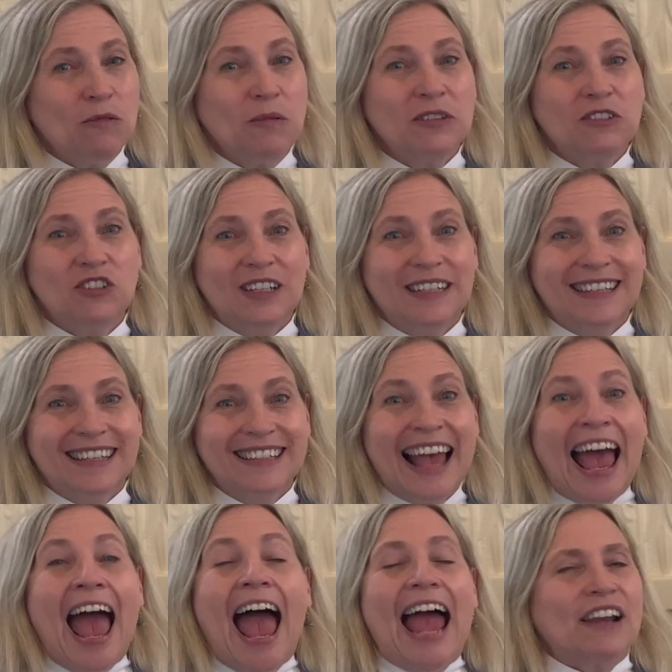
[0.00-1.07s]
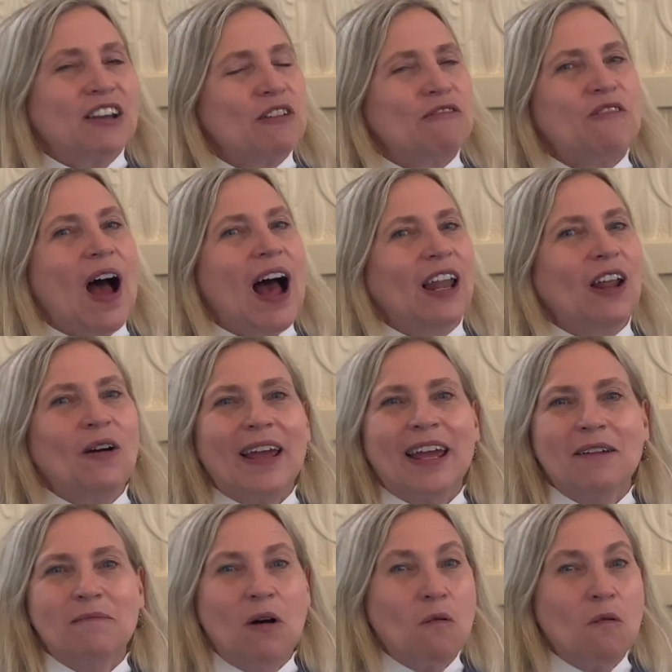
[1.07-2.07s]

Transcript: with Jesus and to follow him